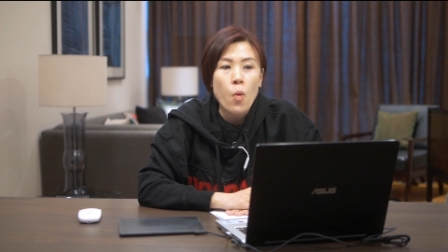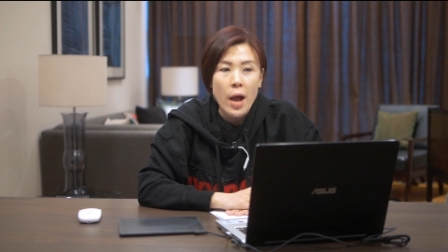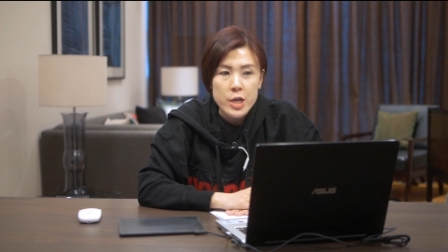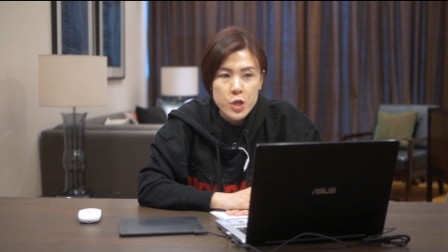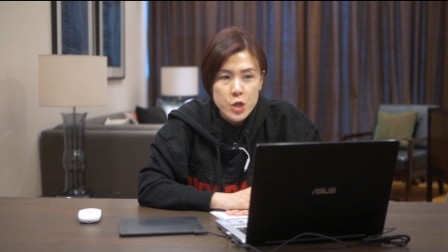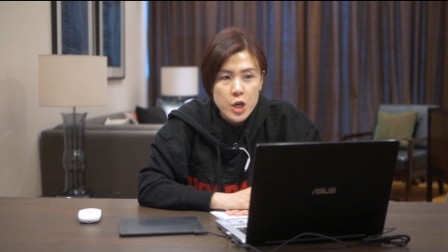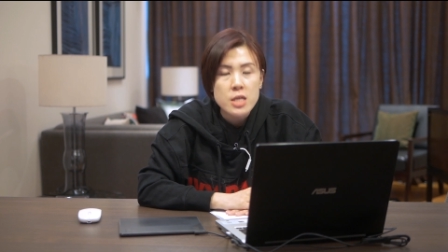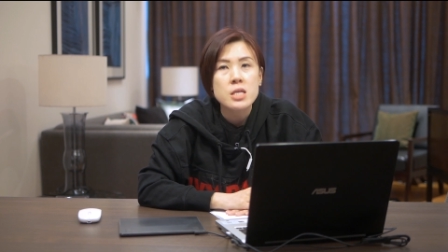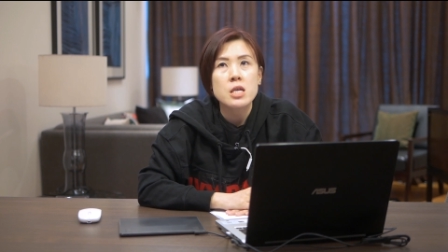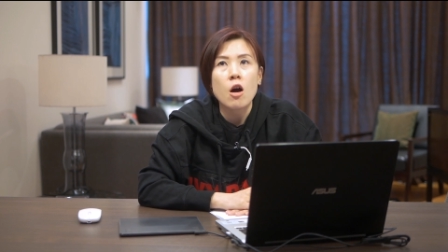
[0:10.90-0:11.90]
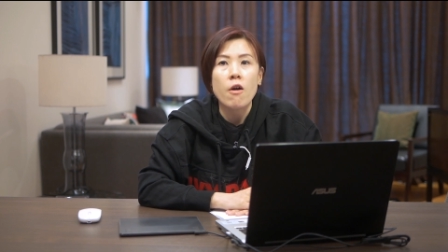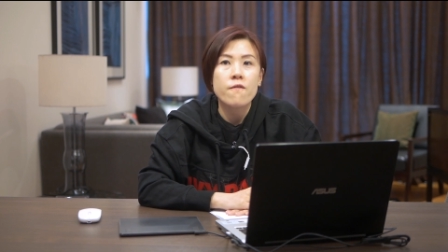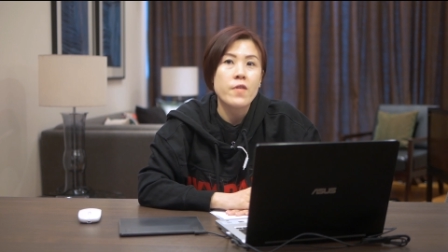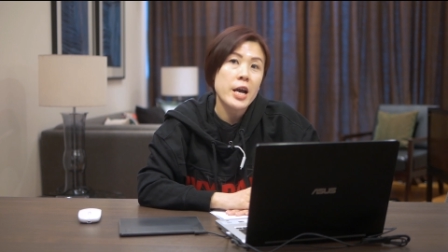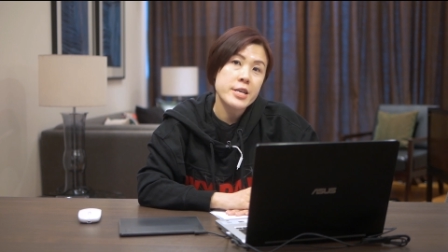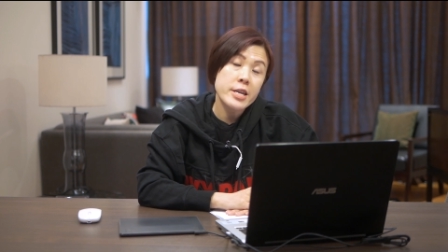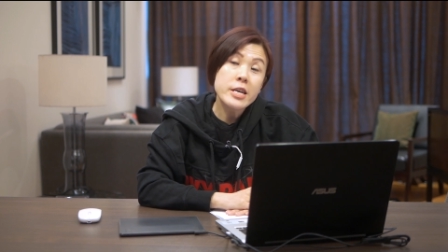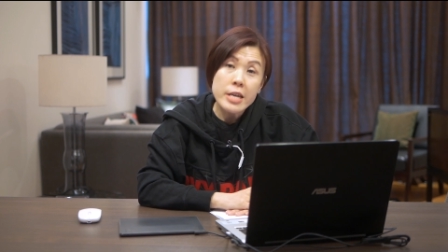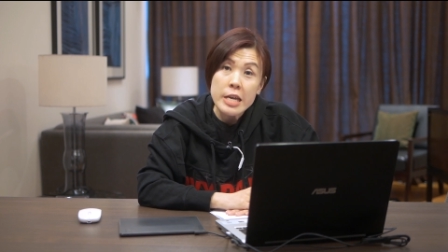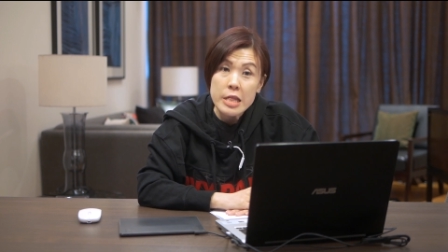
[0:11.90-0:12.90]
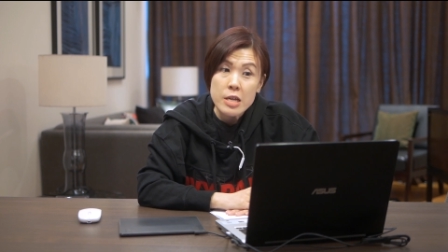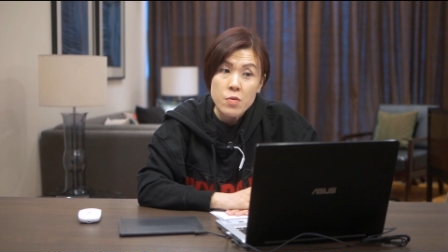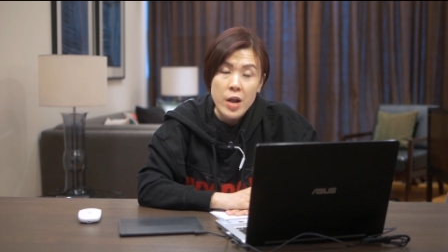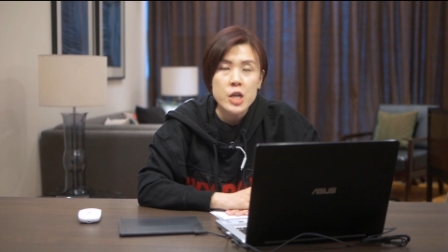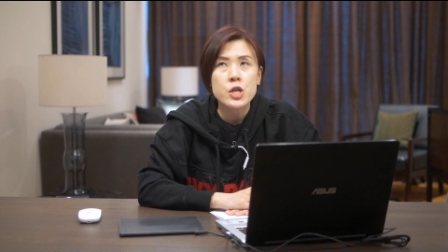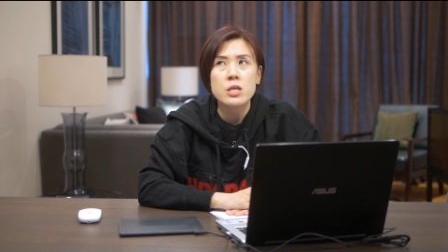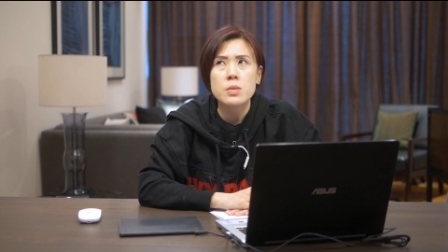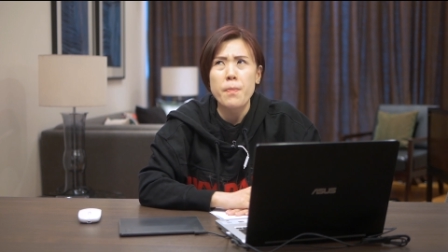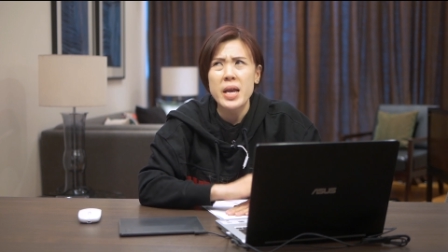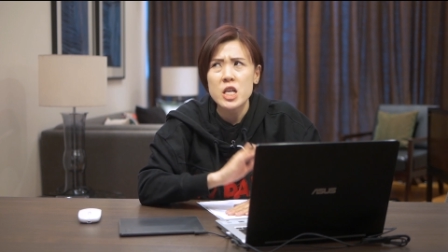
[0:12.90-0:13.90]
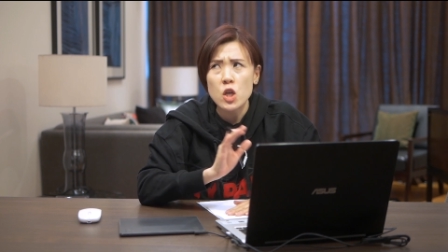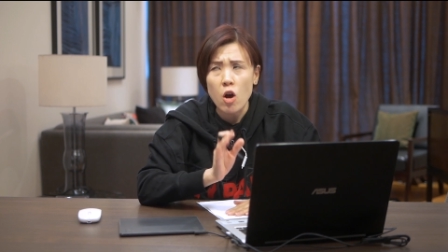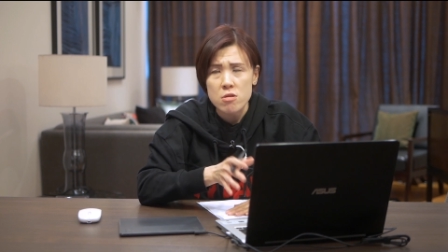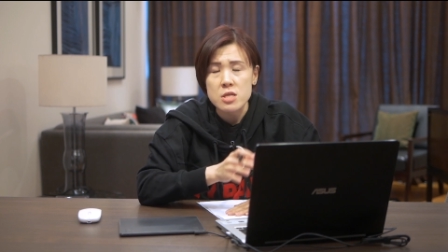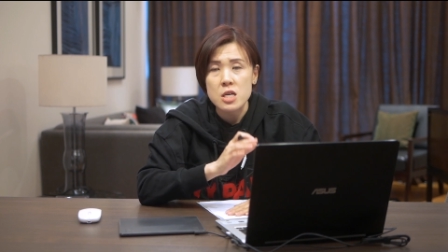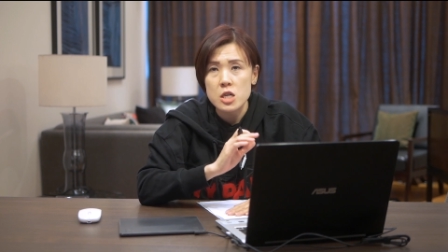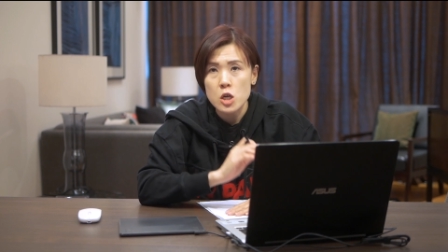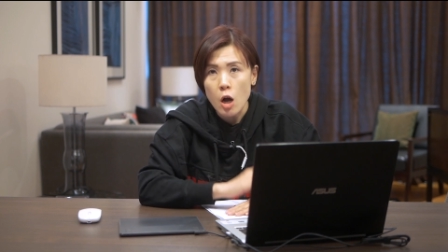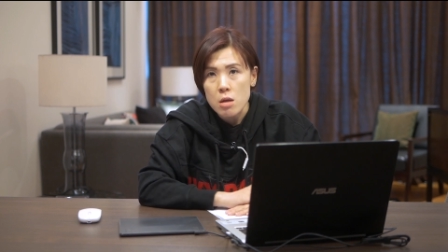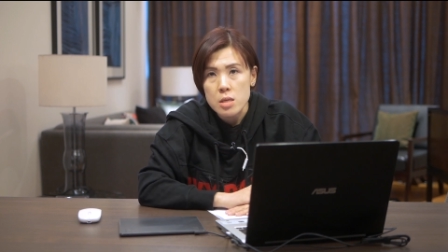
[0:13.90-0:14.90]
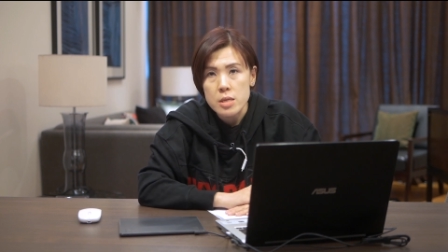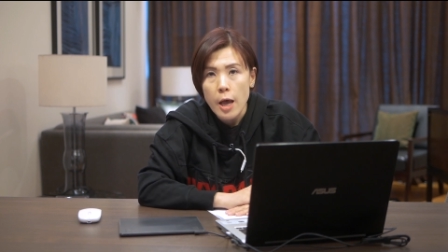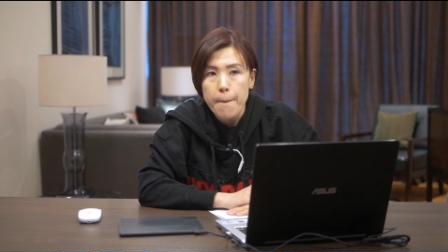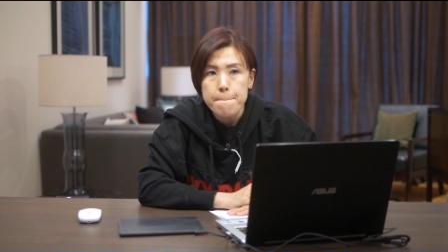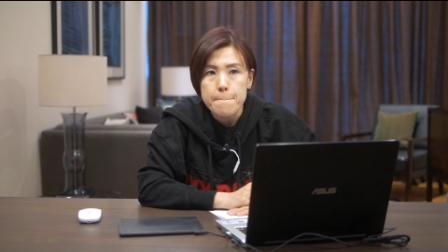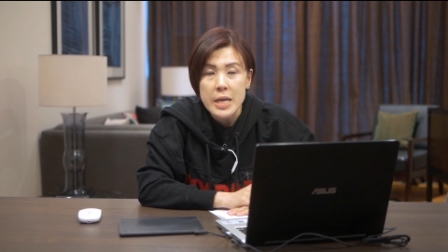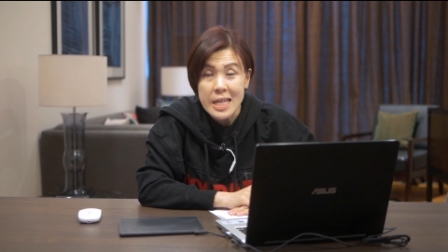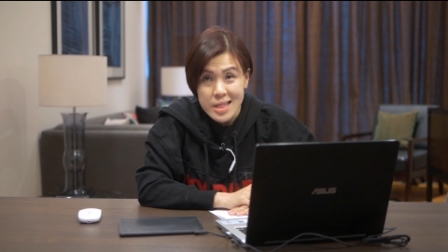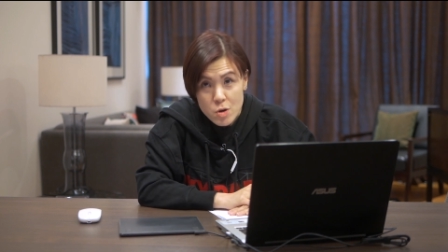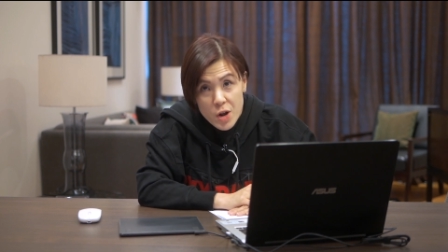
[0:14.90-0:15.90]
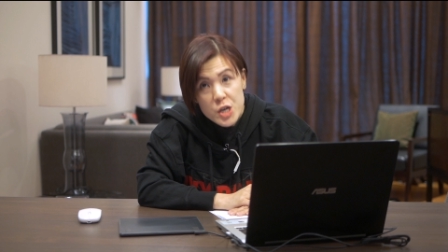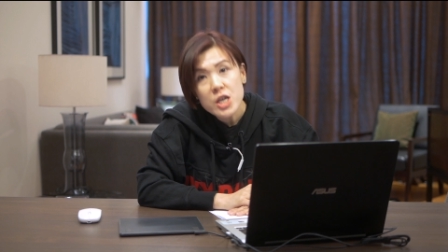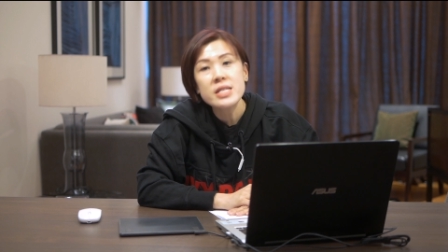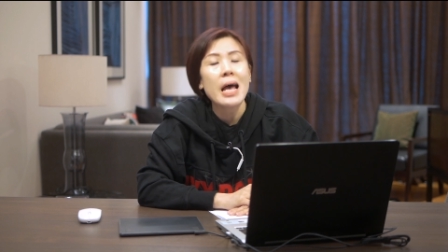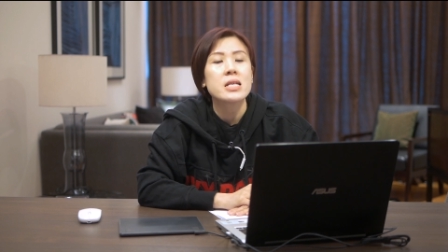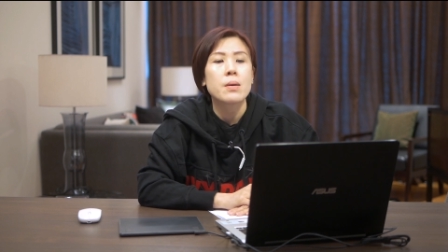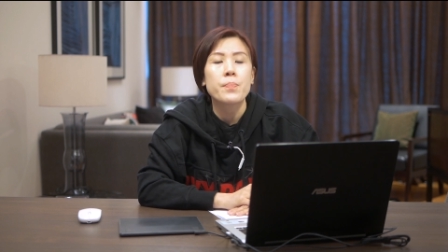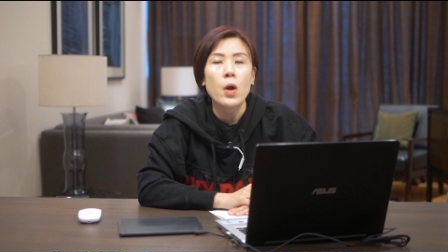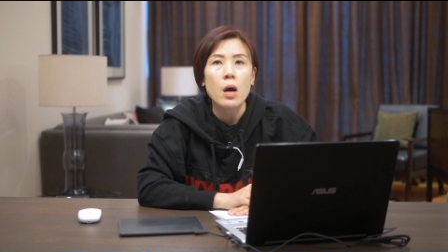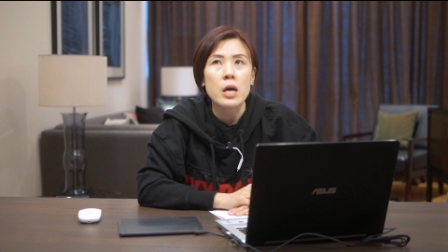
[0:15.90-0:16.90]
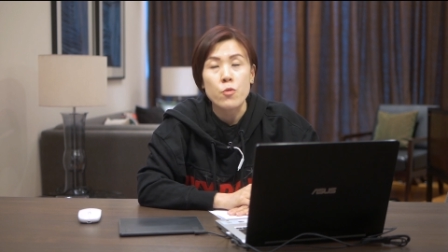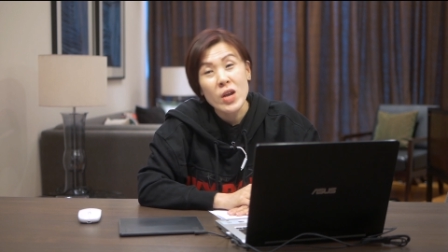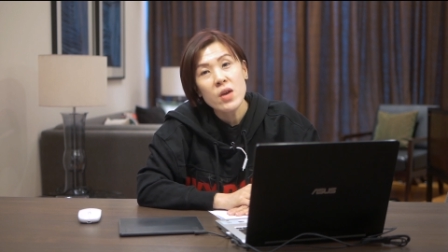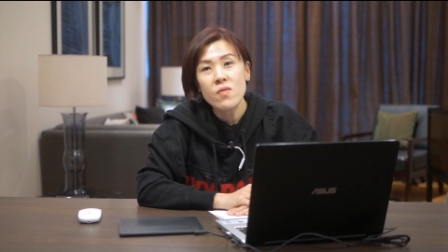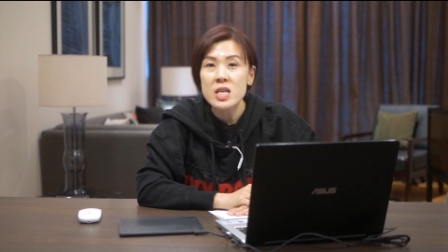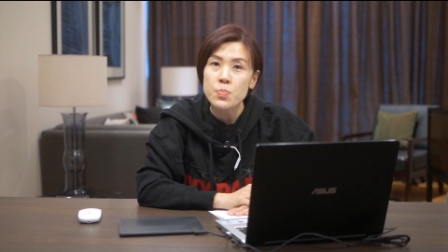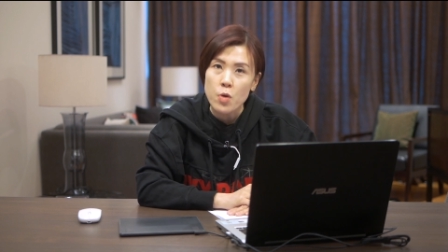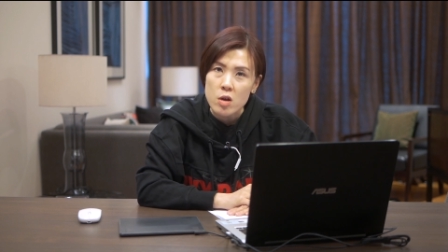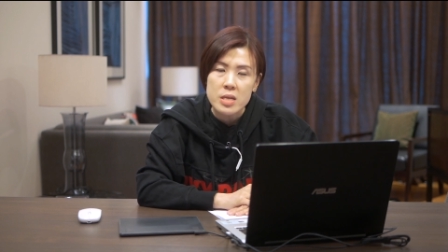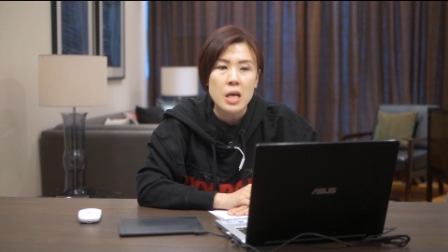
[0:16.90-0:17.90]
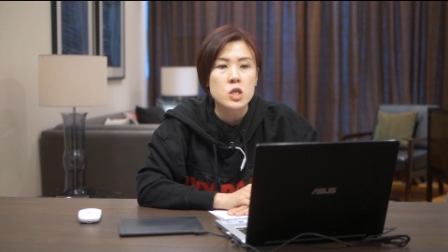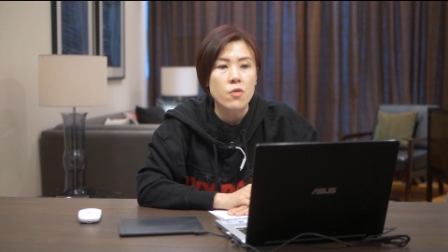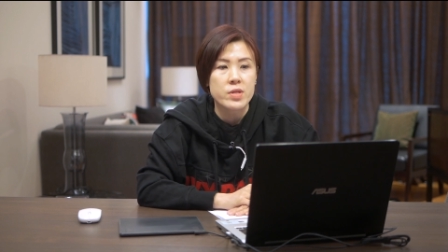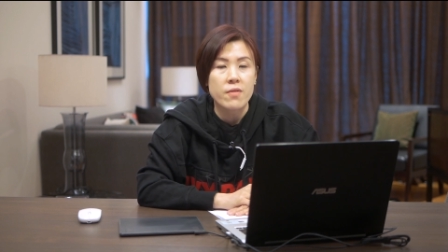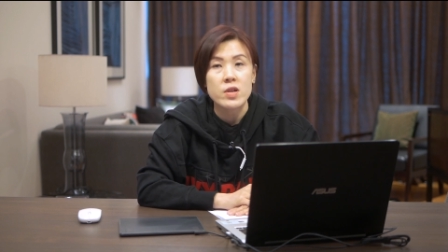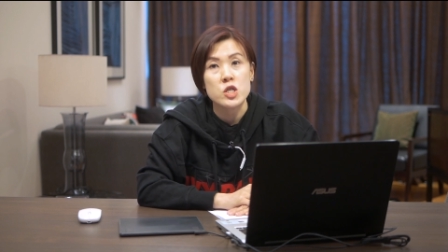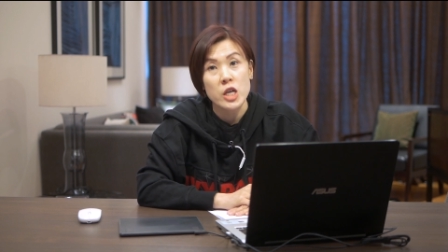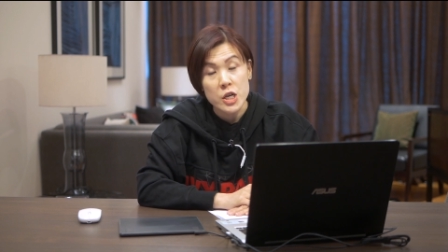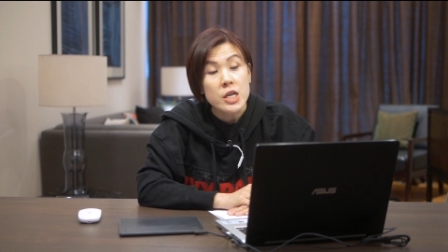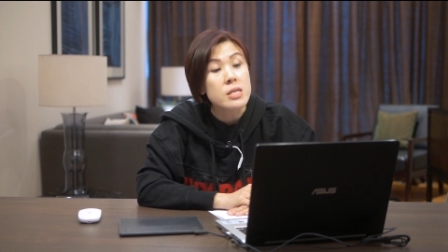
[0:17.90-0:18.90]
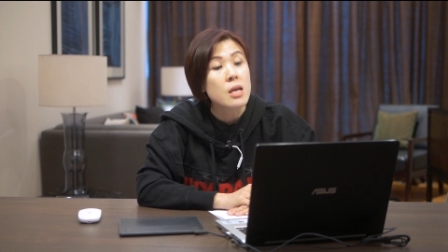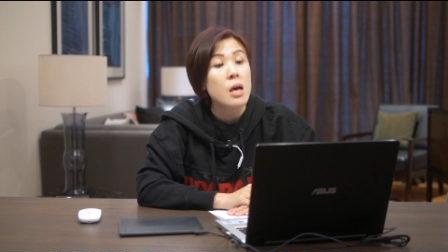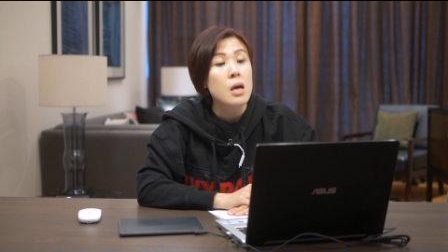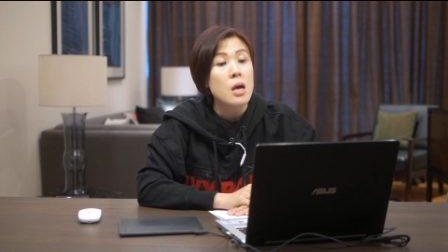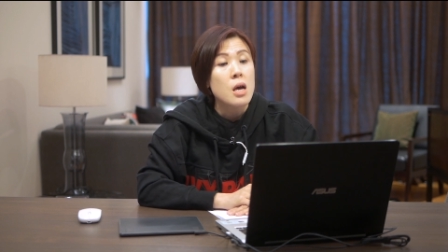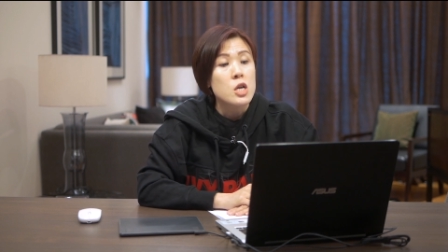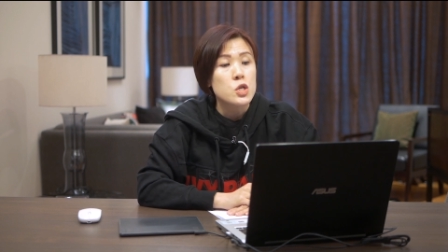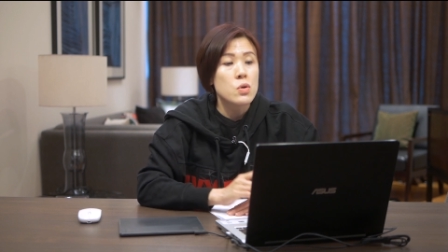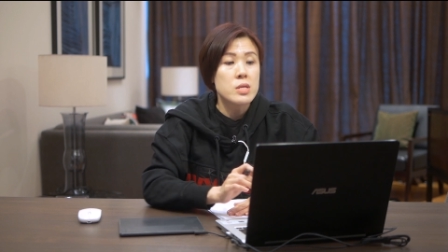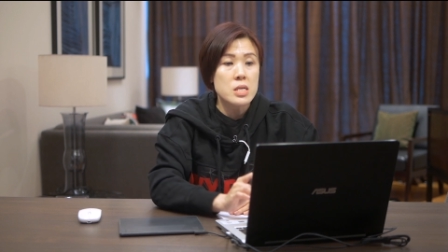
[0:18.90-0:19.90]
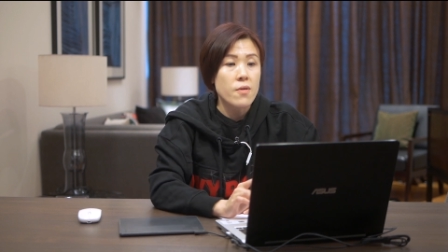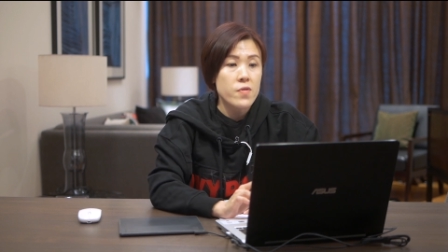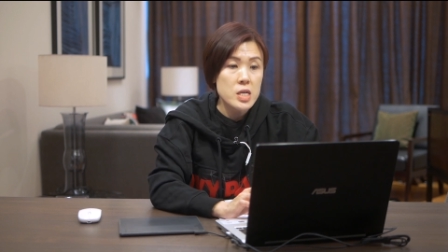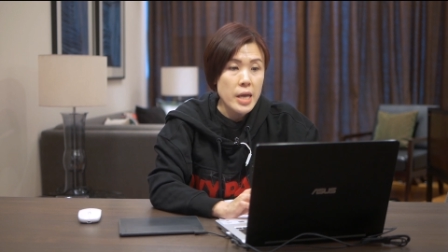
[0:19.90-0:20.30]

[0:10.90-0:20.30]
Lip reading: questions of finding integrations based on the concept integrations as a reverse process of differentiations. So this is the first